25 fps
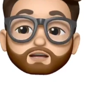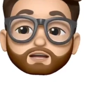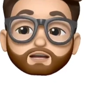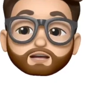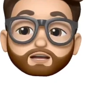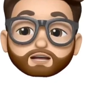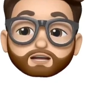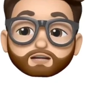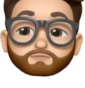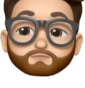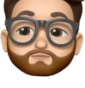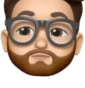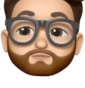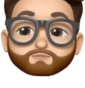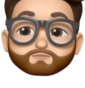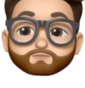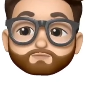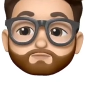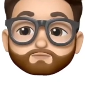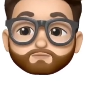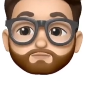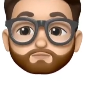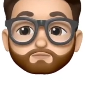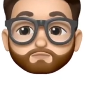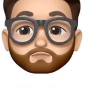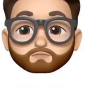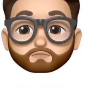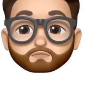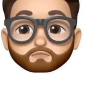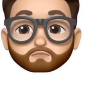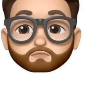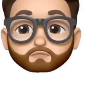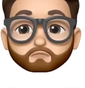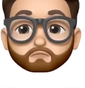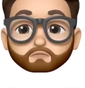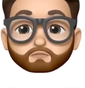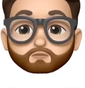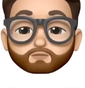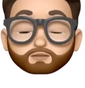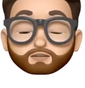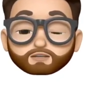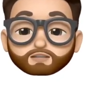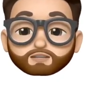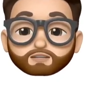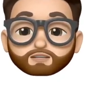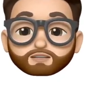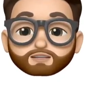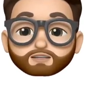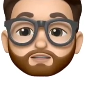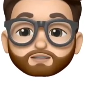
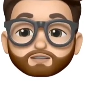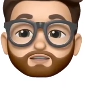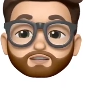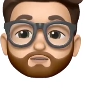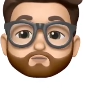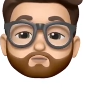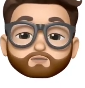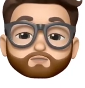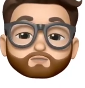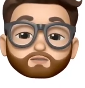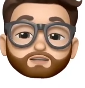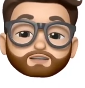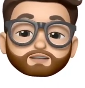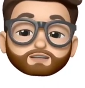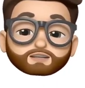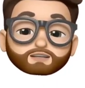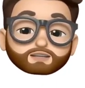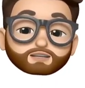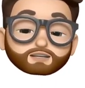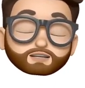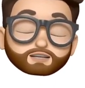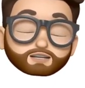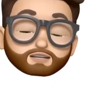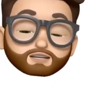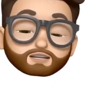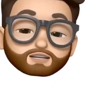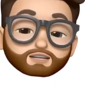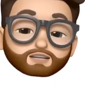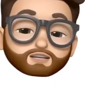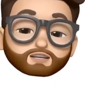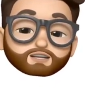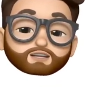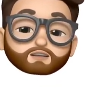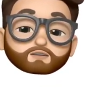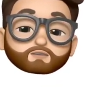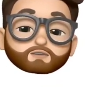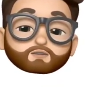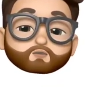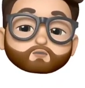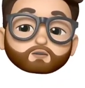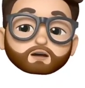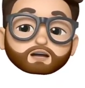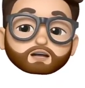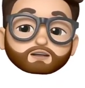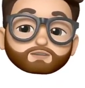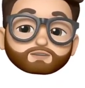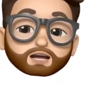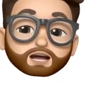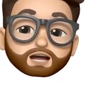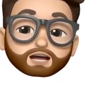So this would be the general
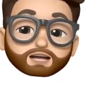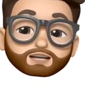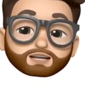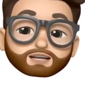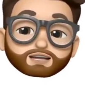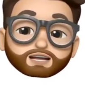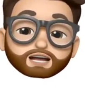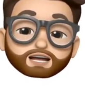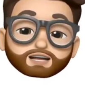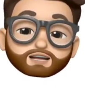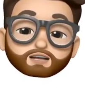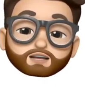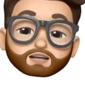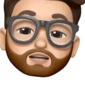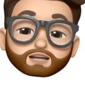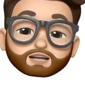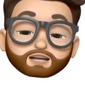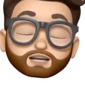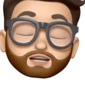way of annotating on it.